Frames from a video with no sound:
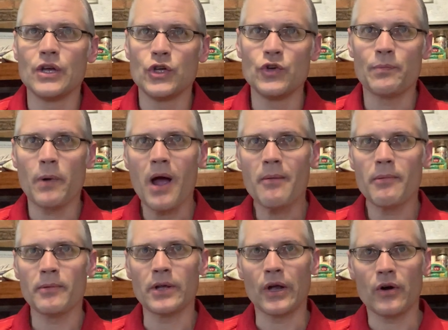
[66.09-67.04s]
You've
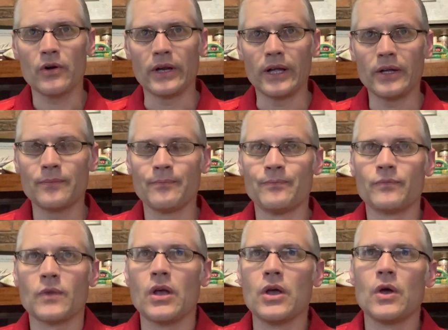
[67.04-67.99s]
probably heard it.
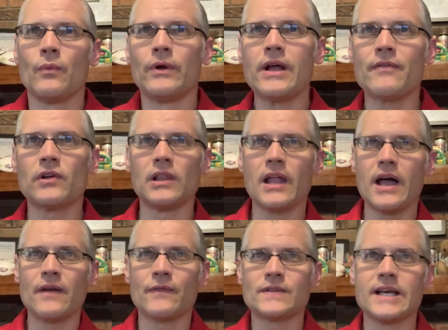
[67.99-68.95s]
Whenever
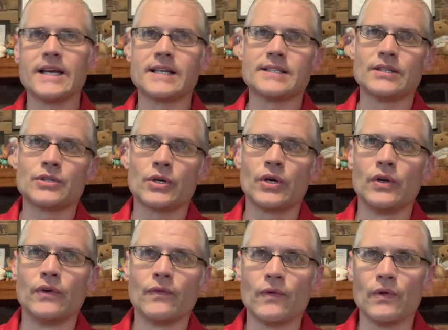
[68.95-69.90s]
life takes a
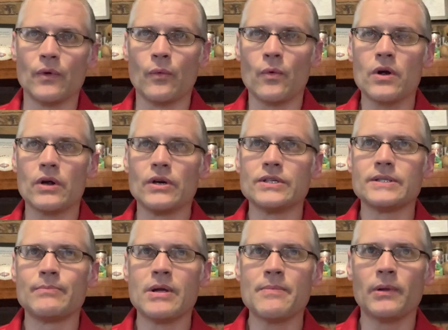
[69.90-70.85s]
turn for the
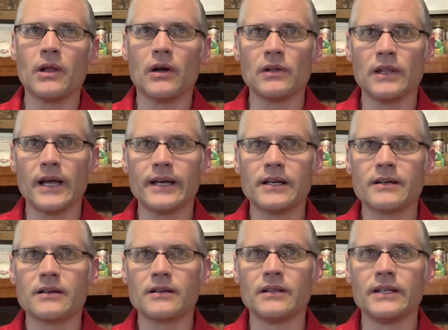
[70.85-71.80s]
worse, people are
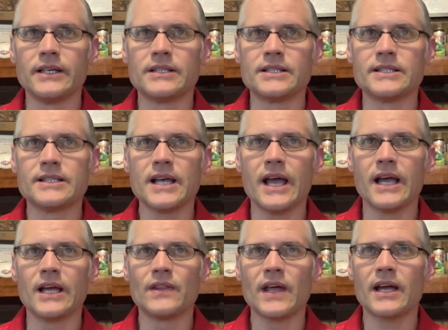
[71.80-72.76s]
likely to
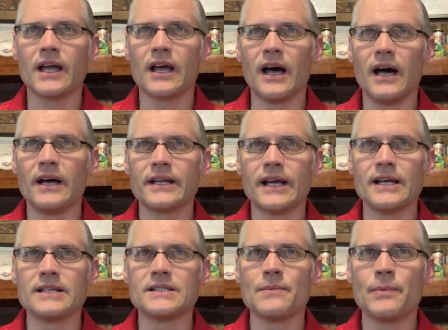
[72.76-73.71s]
say that God
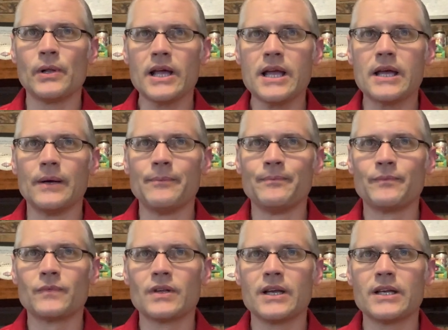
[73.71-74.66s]
has a plan.
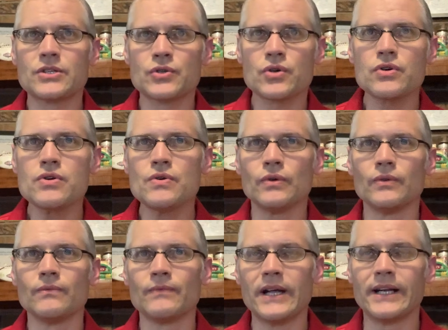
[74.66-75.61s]
It's
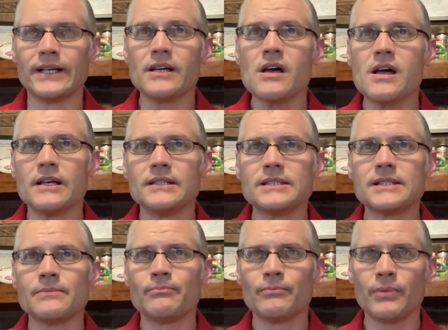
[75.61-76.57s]
true that He
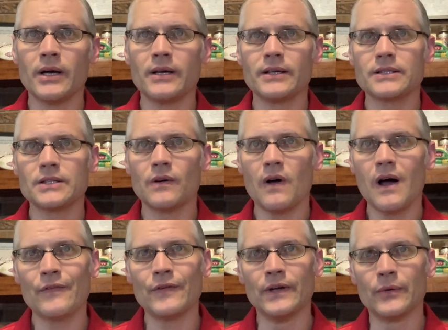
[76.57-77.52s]
does, but
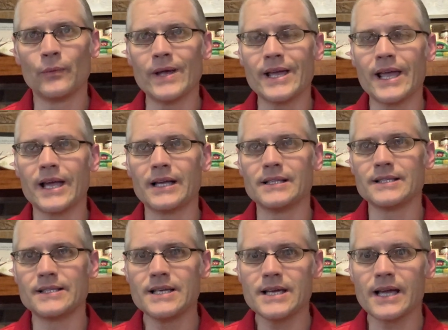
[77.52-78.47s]
often we can't
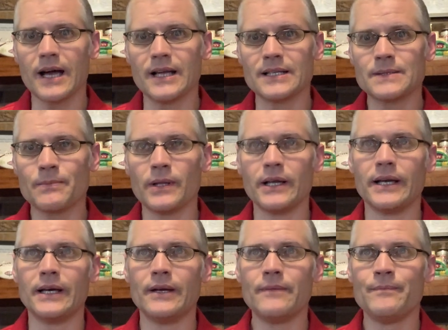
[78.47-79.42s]
see God's
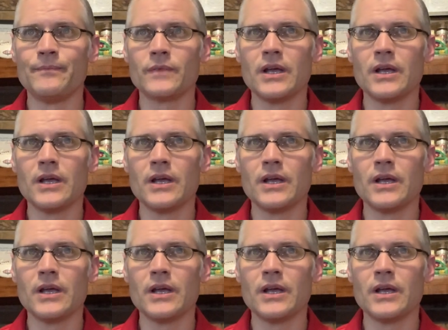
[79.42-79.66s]
plan.